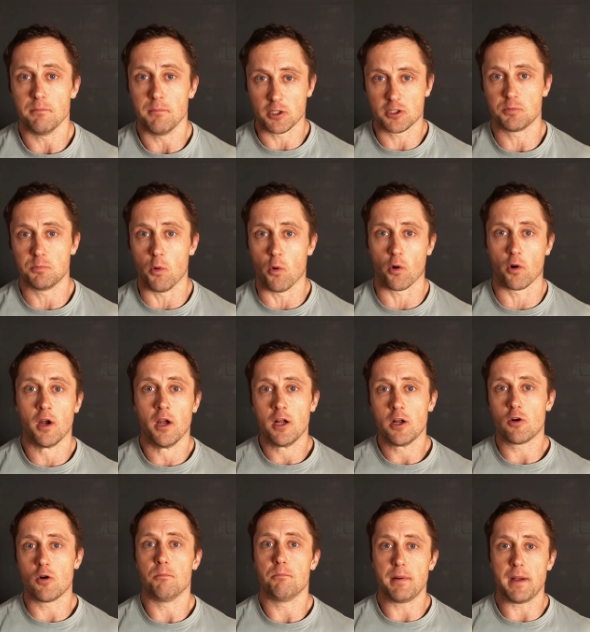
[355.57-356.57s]
much more
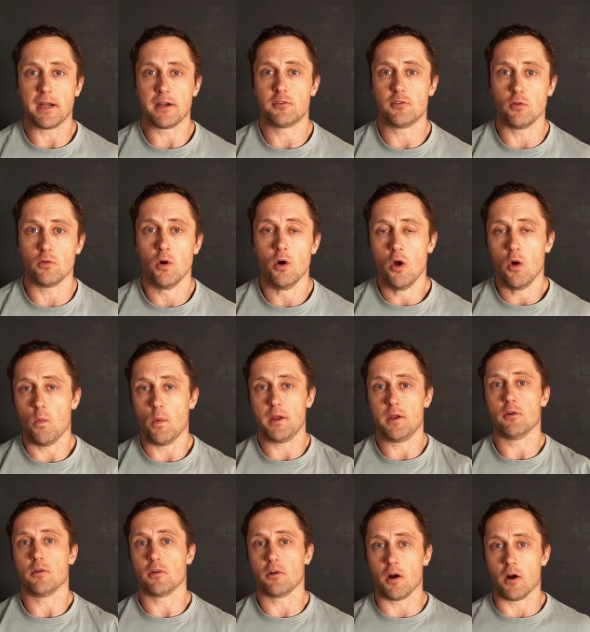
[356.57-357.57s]
compared to when
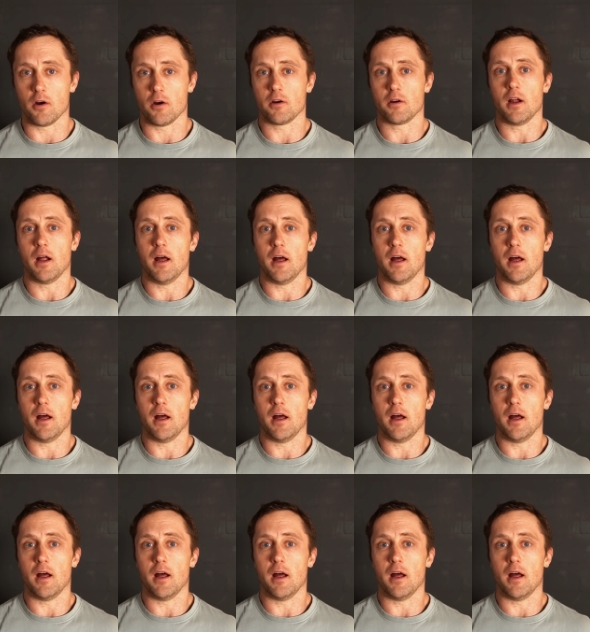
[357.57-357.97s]
you are